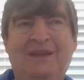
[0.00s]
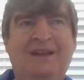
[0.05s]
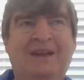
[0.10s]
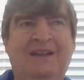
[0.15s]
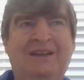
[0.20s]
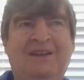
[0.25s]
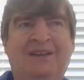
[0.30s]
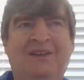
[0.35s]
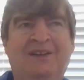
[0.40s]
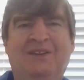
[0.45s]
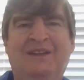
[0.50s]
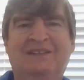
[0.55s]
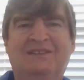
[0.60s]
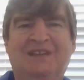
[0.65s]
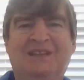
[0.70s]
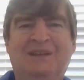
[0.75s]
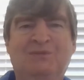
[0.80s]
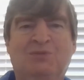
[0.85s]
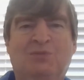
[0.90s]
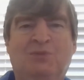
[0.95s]
and the other thing that
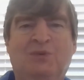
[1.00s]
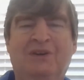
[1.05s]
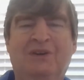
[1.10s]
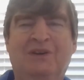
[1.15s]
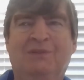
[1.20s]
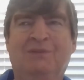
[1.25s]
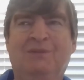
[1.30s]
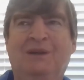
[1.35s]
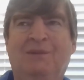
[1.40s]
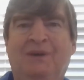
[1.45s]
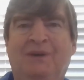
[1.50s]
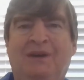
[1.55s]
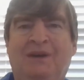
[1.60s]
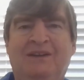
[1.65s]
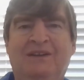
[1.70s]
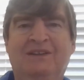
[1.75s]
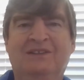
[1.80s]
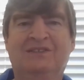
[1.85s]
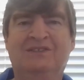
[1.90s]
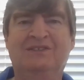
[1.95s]
seems weird to me
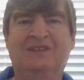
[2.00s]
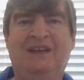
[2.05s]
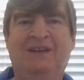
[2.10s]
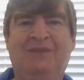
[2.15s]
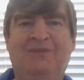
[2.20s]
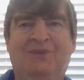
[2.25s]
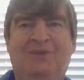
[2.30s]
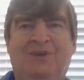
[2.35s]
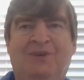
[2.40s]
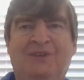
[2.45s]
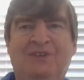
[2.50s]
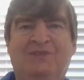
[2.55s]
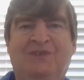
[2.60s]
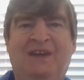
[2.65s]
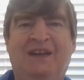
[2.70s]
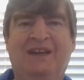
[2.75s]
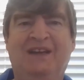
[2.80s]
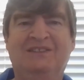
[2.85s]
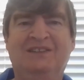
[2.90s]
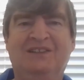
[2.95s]
about it is after all these
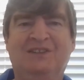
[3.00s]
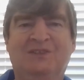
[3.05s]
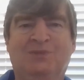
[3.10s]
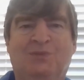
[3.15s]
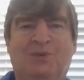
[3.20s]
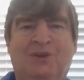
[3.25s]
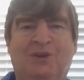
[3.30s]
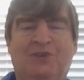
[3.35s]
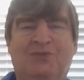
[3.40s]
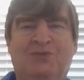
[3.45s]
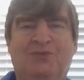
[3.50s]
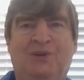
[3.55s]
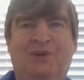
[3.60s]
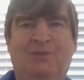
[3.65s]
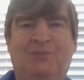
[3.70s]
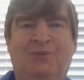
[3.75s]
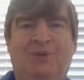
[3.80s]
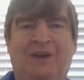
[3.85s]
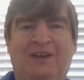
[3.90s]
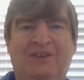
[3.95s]
vaccines were a
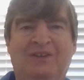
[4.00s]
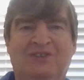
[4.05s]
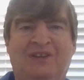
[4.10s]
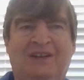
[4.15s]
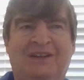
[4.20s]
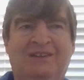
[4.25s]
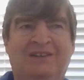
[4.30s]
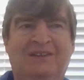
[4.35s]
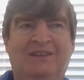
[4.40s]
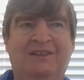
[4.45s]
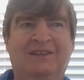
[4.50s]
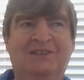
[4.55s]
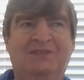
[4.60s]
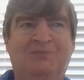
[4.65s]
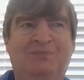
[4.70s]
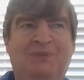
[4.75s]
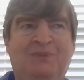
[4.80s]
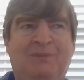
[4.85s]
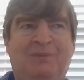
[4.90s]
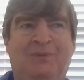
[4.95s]
Trump project, and these
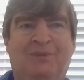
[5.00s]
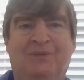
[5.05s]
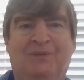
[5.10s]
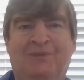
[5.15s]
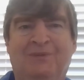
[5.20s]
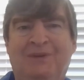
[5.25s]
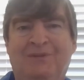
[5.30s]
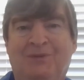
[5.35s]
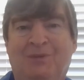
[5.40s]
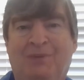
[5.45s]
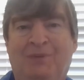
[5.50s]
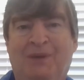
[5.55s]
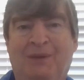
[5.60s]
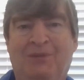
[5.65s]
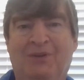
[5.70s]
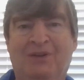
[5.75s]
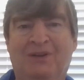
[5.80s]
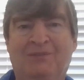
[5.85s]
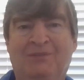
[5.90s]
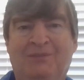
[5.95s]
people,
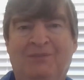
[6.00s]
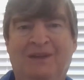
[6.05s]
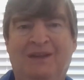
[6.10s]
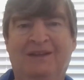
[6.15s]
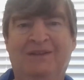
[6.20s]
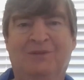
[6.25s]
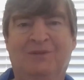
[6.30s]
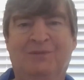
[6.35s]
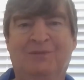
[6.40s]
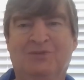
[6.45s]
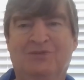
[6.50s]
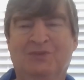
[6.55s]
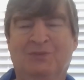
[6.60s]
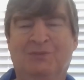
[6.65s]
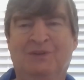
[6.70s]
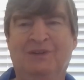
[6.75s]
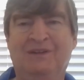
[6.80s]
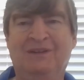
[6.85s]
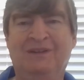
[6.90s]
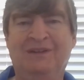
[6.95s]
Republican men, are
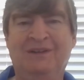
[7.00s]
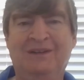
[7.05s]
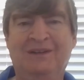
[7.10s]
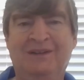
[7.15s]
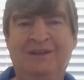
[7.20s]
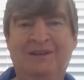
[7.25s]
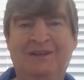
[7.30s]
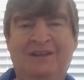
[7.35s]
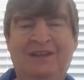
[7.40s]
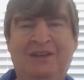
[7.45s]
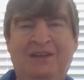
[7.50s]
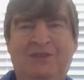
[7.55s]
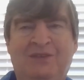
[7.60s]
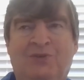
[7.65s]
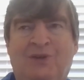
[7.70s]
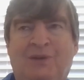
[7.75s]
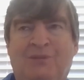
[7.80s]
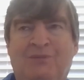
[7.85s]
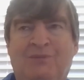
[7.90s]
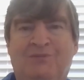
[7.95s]
presumably key
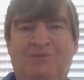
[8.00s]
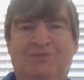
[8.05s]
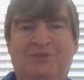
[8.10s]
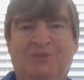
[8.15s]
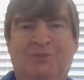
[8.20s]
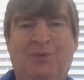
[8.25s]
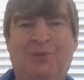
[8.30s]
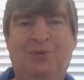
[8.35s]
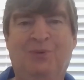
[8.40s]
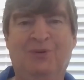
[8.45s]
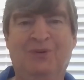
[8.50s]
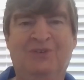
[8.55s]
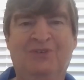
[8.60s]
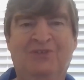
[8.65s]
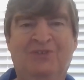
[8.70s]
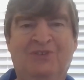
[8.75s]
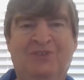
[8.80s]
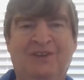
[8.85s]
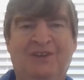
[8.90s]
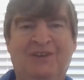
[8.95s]
Trump
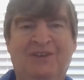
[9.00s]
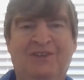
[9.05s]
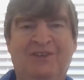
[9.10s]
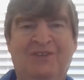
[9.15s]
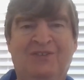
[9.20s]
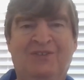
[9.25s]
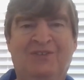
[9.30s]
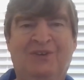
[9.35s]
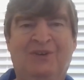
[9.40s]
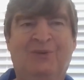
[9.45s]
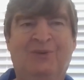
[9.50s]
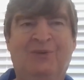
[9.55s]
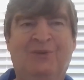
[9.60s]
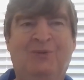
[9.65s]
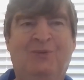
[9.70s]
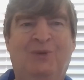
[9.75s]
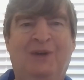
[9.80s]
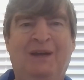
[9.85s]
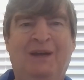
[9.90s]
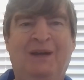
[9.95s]
supporters, so
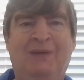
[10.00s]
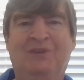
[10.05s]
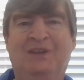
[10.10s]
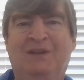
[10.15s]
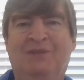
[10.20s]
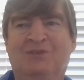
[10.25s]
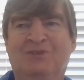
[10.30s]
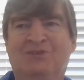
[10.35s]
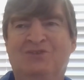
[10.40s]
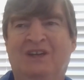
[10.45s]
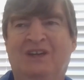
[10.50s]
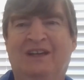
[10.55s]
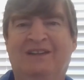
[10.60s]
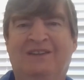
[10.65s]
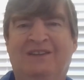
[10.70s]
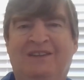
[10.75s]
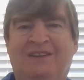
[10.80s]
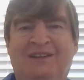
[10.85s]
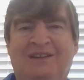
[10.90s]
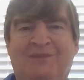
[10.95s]
why would they
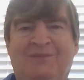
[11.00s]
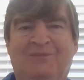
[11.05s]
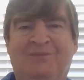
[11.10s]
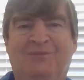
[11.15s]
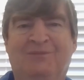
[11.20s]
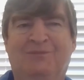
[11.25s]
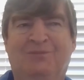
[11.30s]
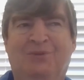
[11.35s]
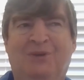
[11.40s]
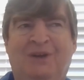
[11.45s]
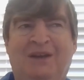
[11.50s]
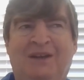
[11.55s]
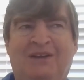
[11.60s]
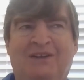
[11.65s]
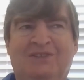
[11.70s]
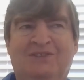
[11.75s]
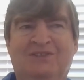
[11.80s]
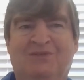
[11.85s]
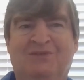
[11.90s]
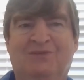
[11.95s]
reject the
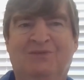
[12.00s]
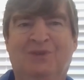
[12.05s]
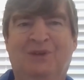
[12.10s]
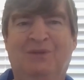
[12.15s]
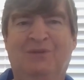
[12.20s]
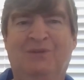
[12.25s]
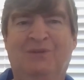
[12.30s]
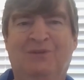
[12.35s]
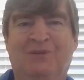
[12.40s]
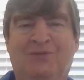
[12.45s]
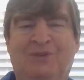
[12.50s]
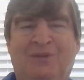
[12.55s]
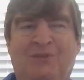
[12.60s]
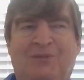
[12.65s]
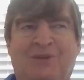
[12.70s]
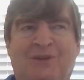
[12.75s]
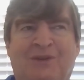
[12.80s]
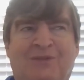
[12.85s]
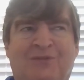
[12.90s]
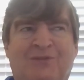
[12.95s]
products of
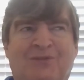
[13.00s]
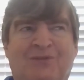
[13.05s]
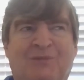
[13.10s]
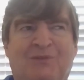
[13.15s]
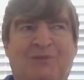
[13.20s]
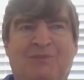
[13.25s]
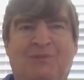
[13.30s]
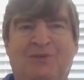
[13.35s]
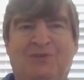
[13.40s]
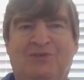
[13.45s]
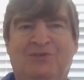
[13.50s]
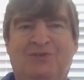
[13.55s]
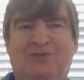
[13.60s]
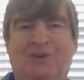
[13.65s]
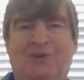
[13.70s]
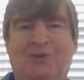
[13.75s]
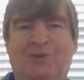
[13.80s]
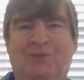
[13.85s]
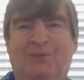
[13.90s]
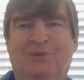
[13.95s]
one of Trump's most
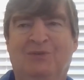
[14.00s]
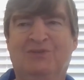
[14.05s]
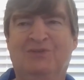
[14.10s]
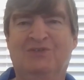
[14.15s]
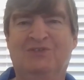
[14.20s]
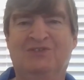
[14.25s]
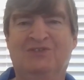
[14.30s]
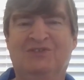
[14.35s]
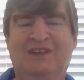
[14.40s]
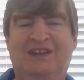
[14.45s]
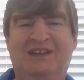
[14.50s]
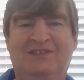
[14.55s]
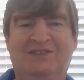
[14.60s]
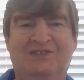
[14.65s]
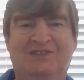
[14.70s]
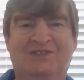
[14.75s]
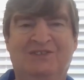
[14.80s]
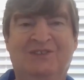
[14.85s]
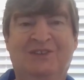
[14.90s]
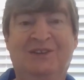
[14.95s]
notable
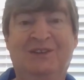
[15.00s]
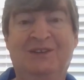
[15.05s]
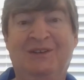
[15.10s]
successes?